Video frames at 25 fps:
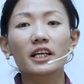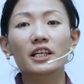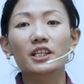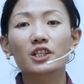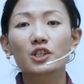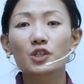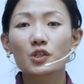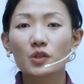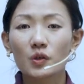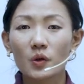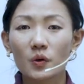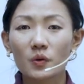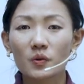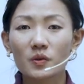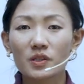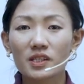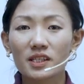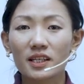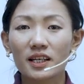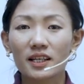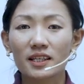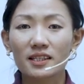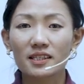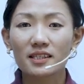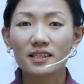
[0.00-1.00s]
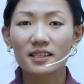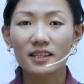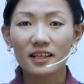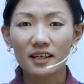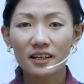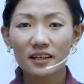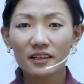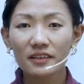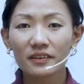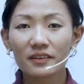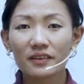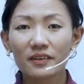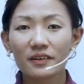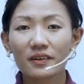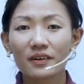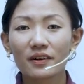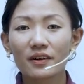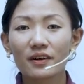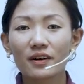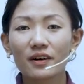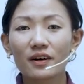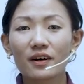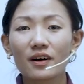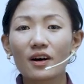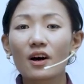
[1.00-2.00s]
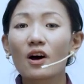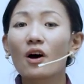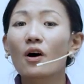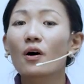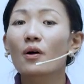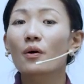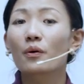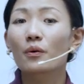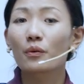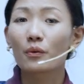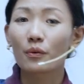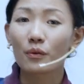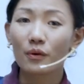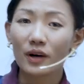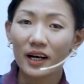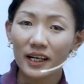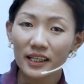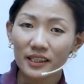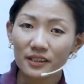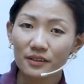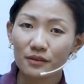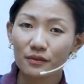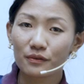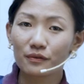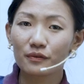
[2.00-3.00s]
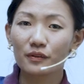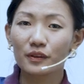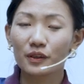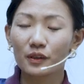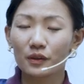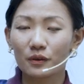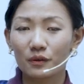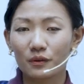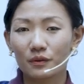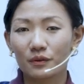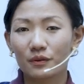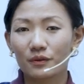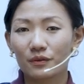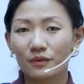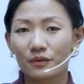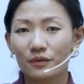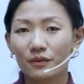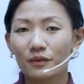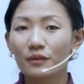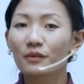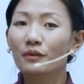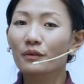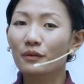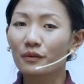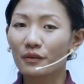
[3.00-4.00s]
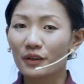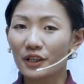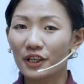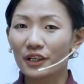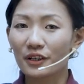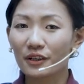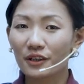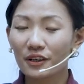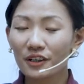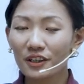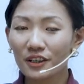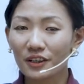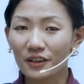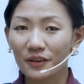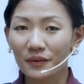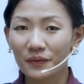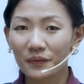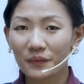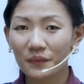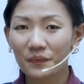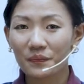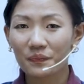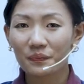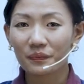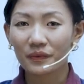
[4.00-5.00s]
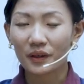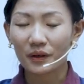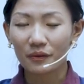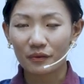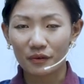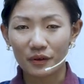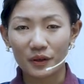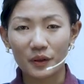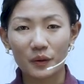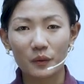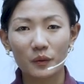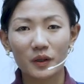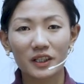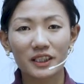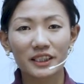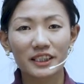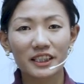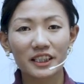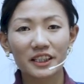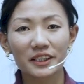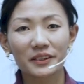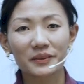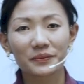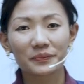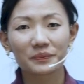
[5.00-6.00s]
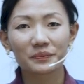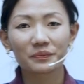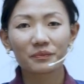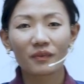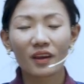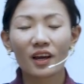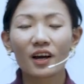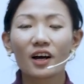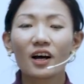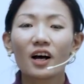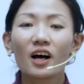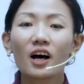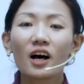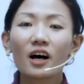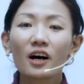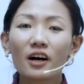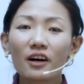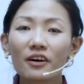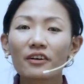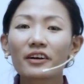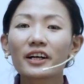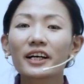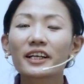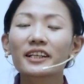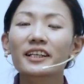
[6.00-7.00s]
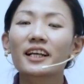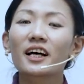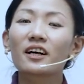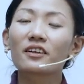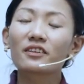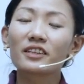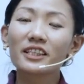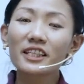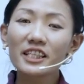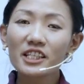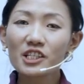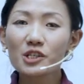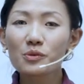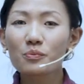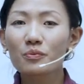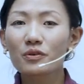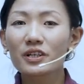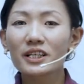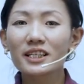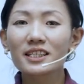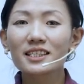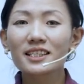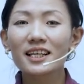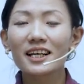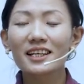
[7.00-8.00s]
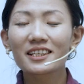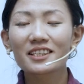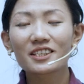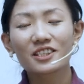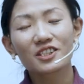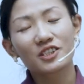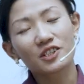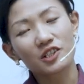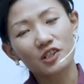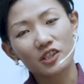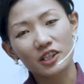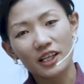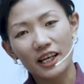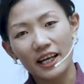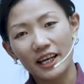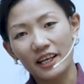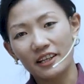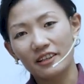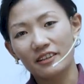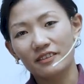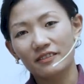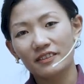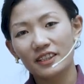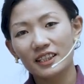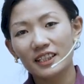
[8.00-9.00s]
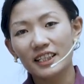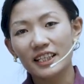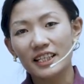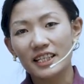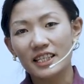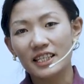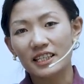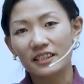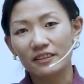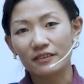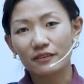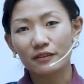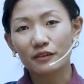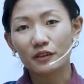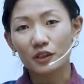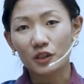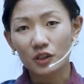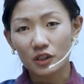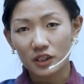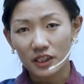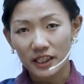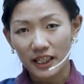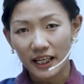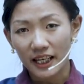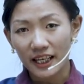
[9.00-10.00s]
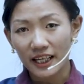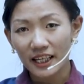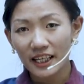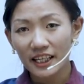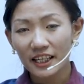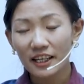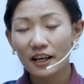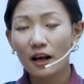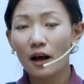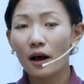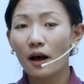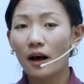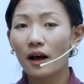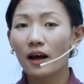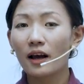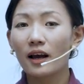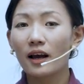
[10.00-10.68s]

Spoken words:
It shows us the right view. Very good. Very well done. All right, now this brings us to the end of the lesson for today.